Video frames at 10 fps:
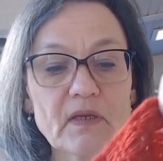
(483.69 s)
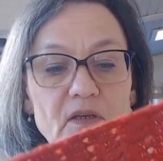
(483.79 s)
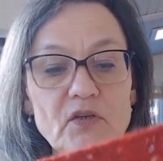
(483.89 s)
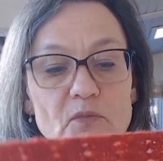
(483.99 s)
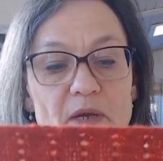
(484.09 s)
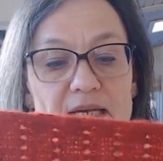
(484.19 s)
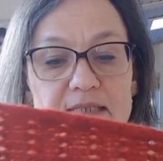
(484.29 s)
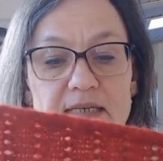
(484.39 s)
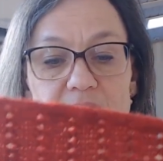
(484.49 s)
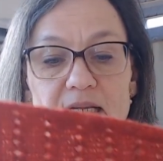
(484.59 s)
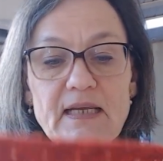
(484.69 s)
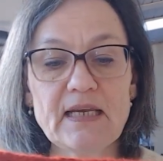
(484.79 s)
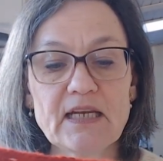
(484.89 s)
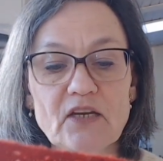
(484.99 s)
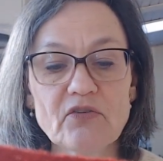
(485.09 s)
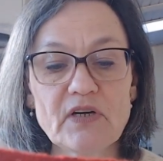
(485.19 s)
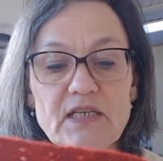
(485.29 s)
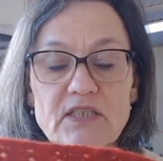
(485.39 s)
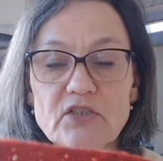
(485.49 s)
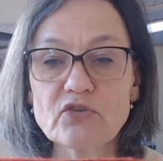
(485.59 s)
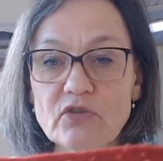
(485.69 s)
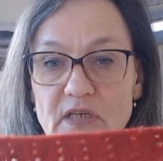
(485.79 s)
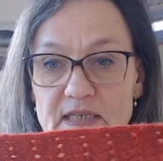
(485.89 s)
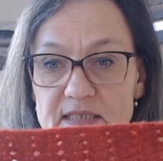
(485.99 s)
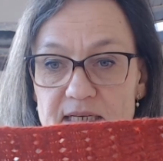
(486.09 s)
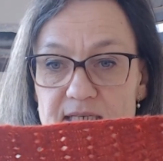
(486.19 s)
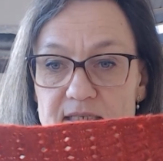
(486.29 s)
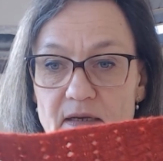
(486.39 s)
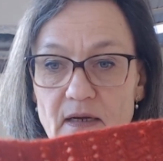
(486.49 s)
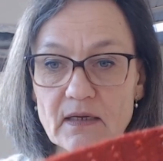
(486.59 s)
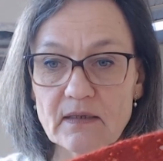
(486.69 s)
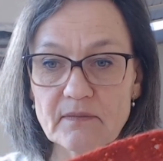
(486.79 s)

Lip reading: you basically increase to the center